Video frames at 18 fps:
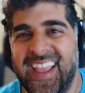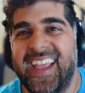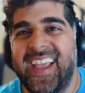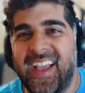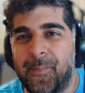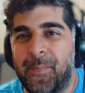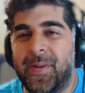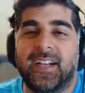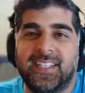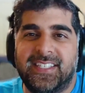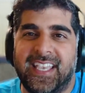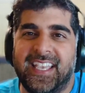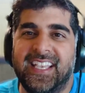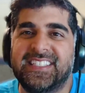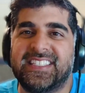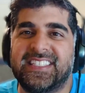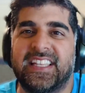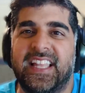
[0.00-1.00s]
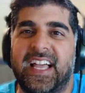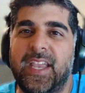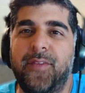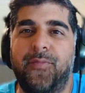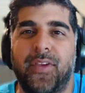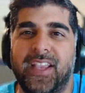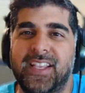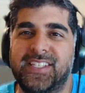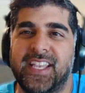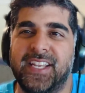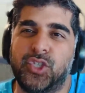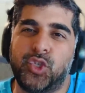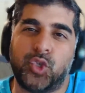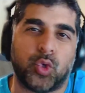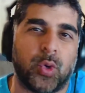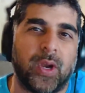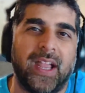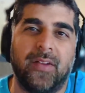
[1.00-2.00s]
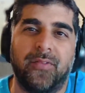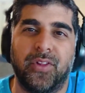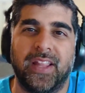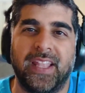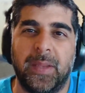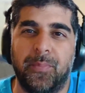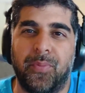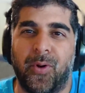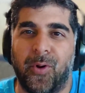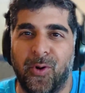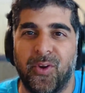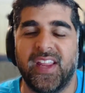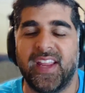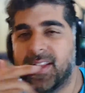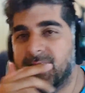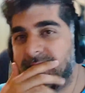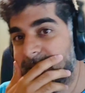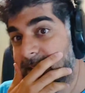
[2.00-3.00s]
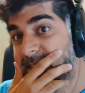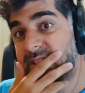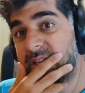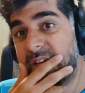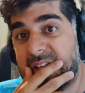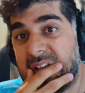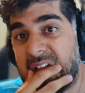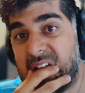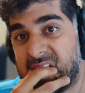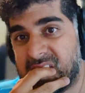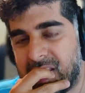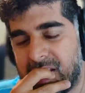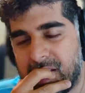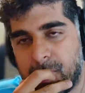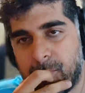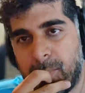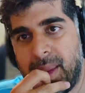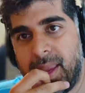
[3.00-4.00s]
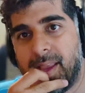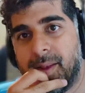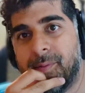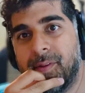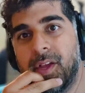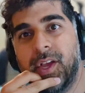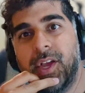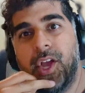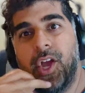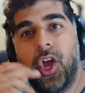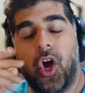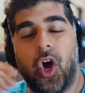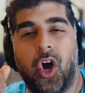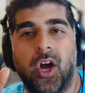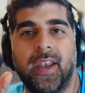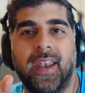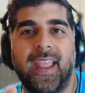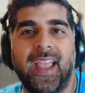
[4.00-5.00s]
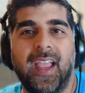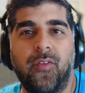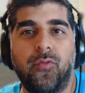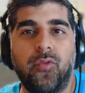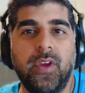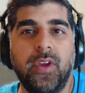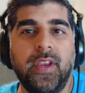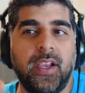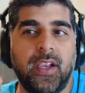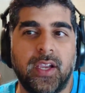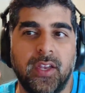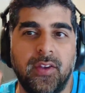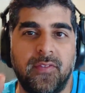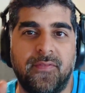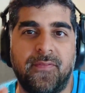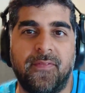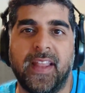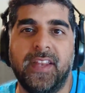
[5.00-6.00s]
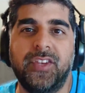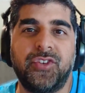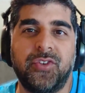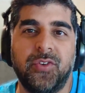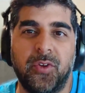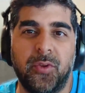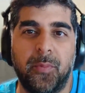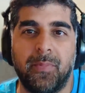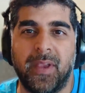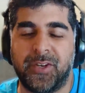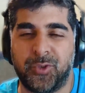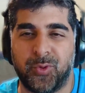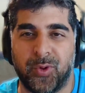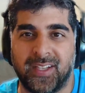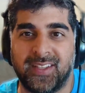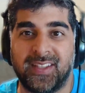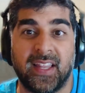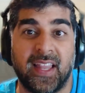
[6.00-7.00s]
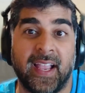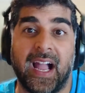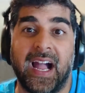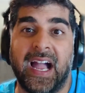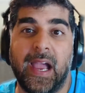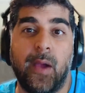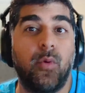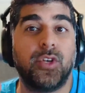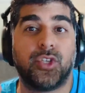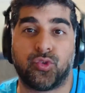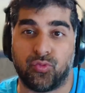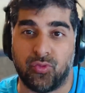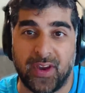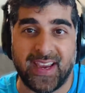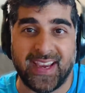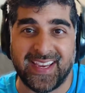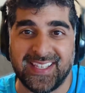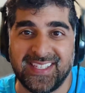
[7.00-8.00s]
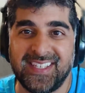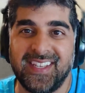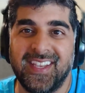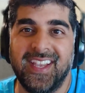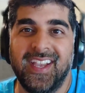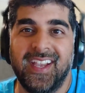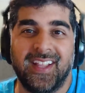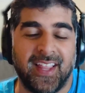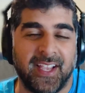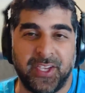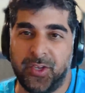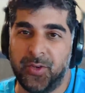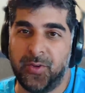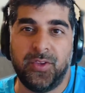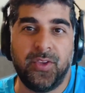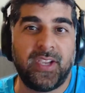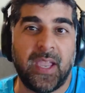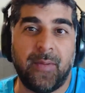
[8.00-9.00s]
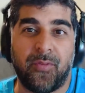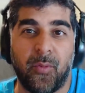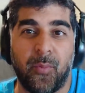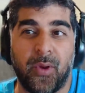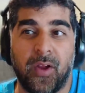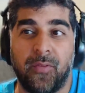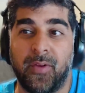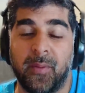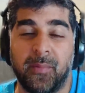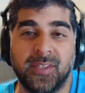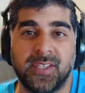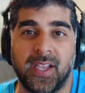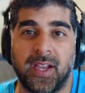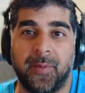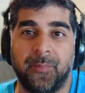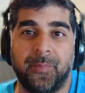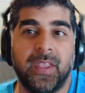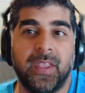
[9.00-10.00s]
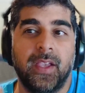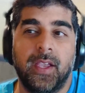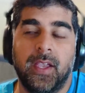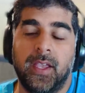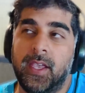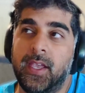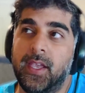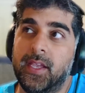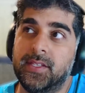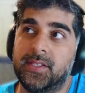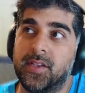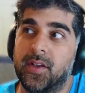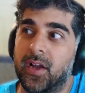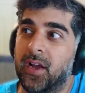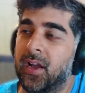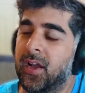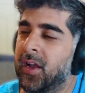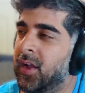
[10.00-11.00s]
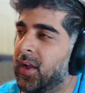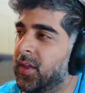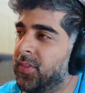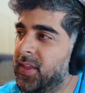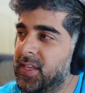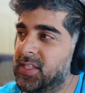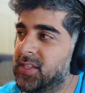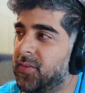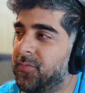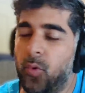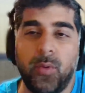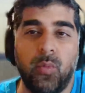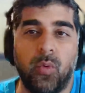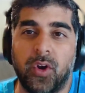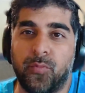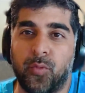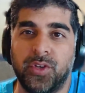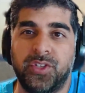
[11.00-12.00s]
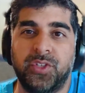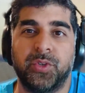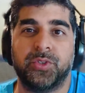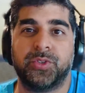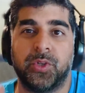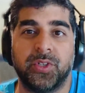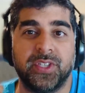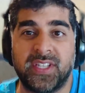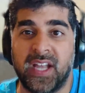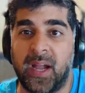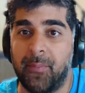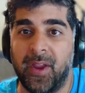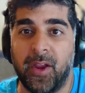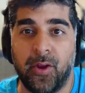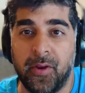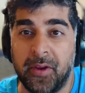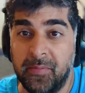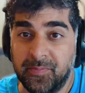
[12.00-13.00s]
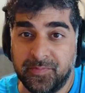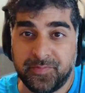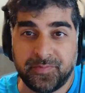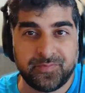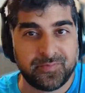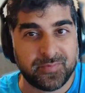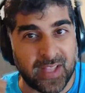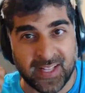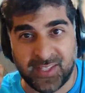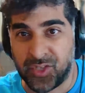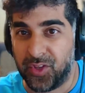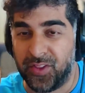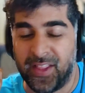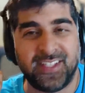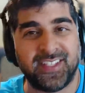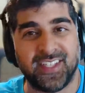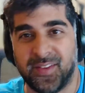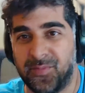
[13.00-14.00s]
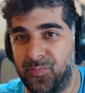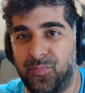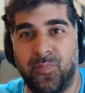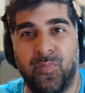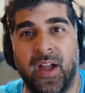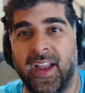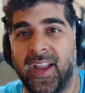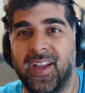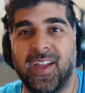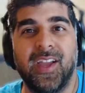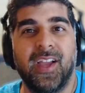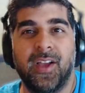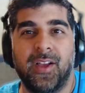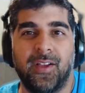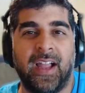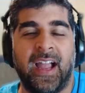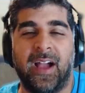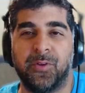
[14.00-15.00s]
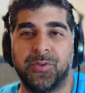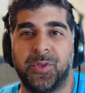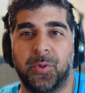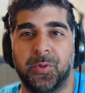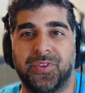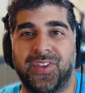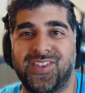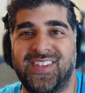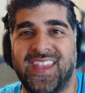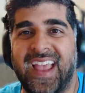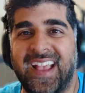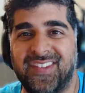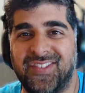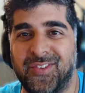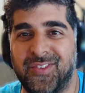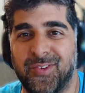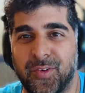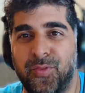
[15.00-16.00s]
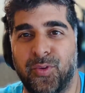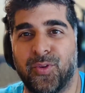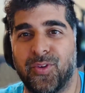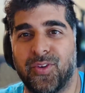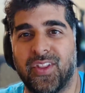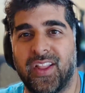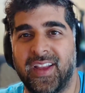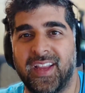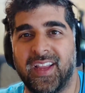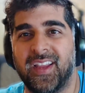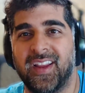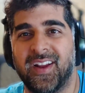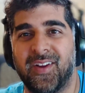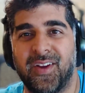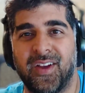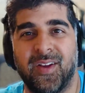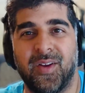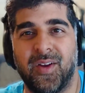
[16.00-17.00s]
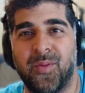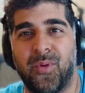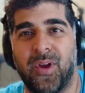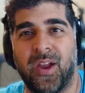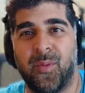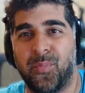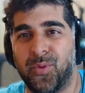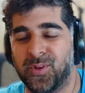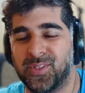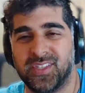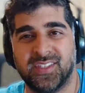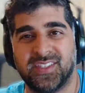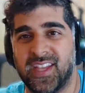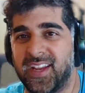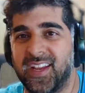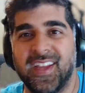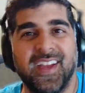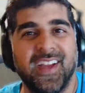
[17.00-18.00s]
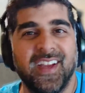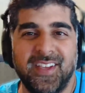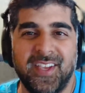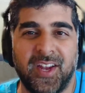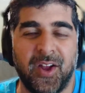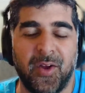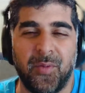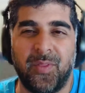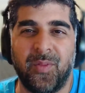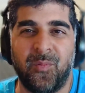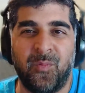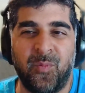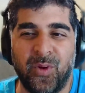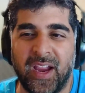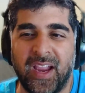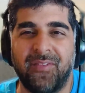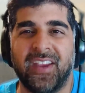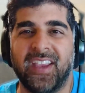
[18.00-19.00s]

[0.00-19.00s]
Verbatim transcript: Because his life is a traveling party. And so I saw that and I was like, man, on every conventional metric that like I was raised, like you, you came from a brown family. It's like he's, uh, I think he's like 41, 42 years old. He's not married. That's that's a like household disaster if you're like a, a, brown person. It's like you know we're having